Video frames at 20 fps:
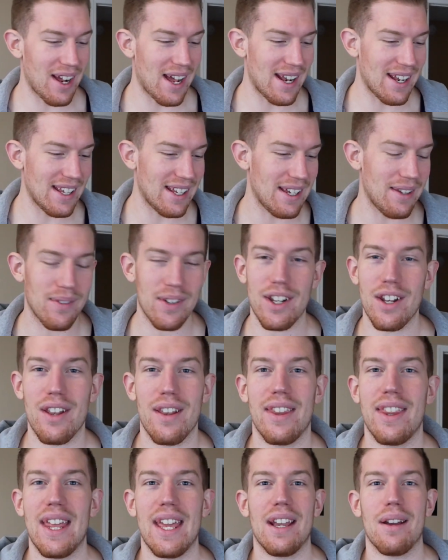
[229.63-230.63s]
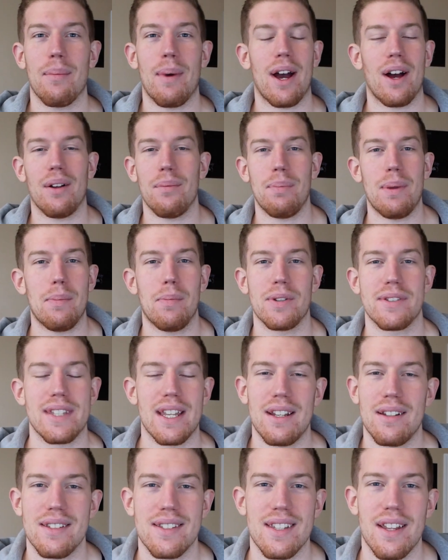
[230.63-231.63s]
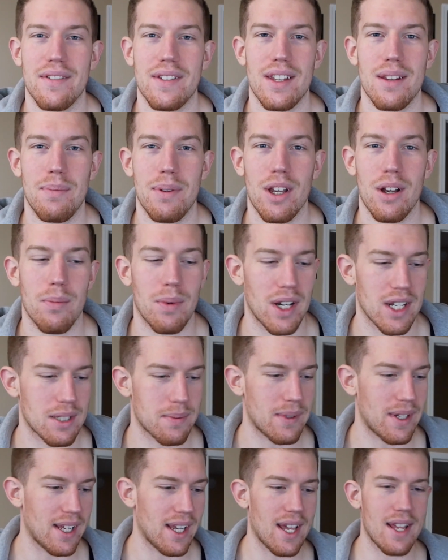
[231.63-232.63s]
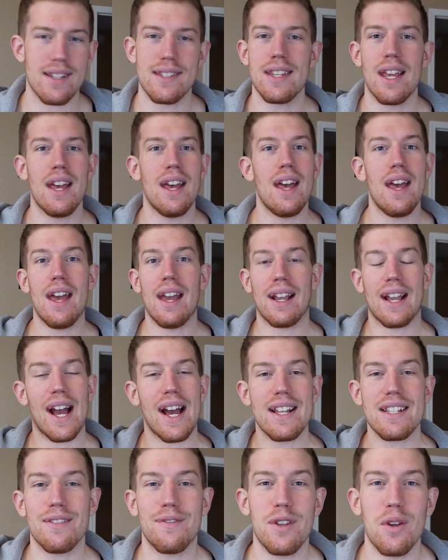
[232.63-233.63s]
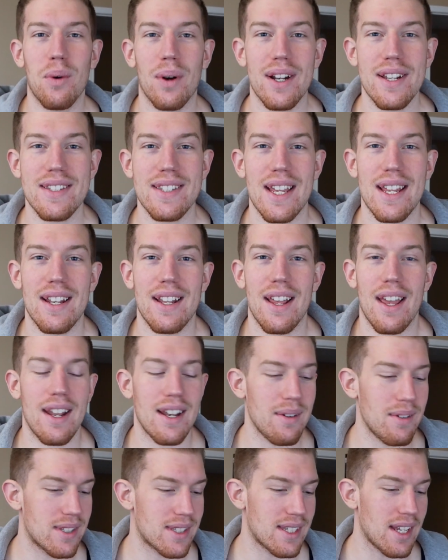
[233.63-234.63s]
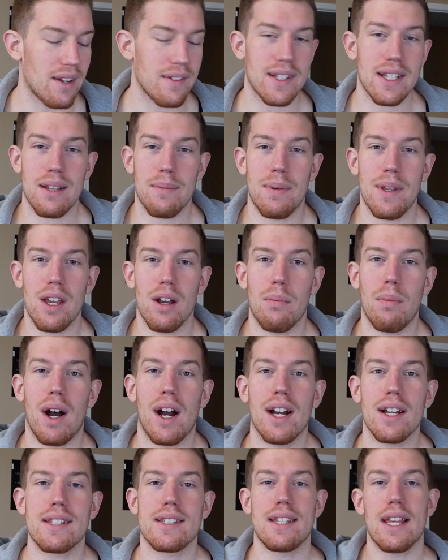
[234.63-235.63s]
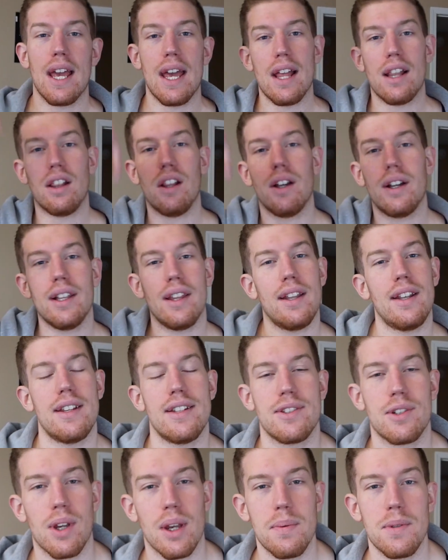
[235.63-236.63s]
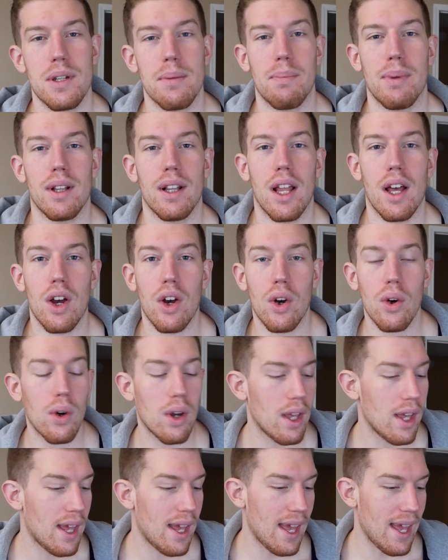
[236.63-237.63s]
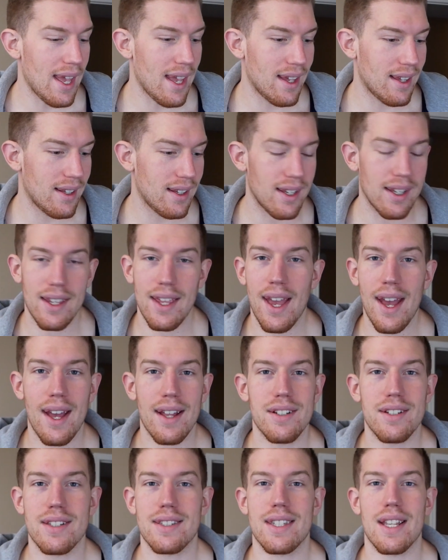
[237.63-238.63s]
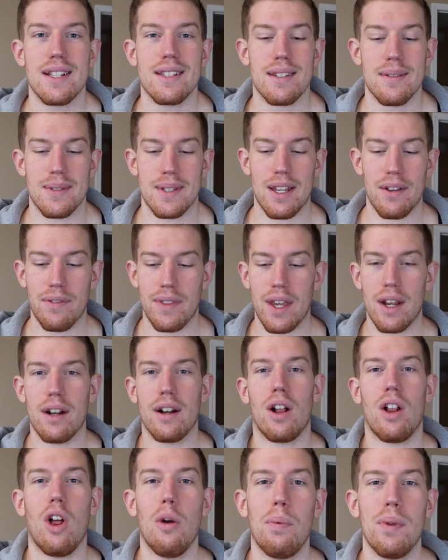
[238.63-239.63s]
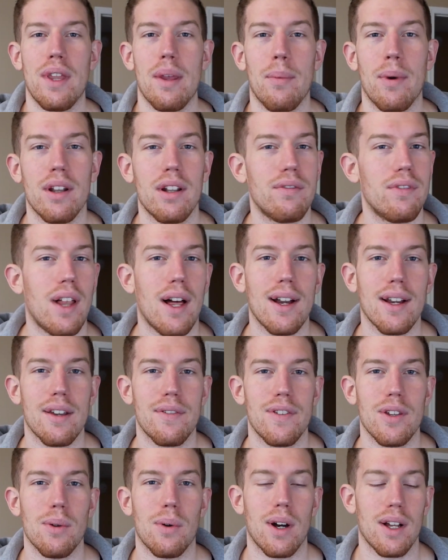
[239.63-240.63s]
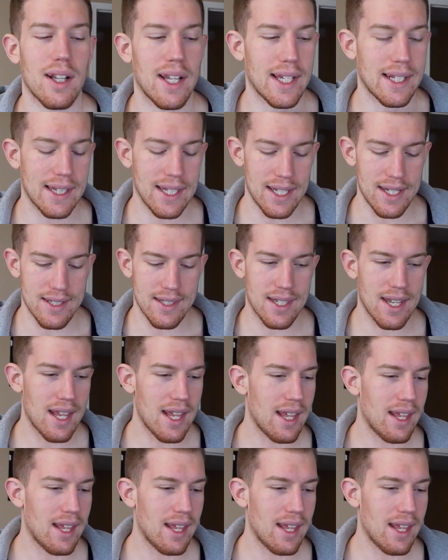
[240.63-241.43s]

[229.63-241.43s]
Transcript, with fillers: I didn't even think about people sending stuff to the P.O. box, but I guess Guys, if you want to send any stuff to the P.O. Box, look in the description below. And yeah, just send some stuff there and I'll open them on the vlog if you want, like this.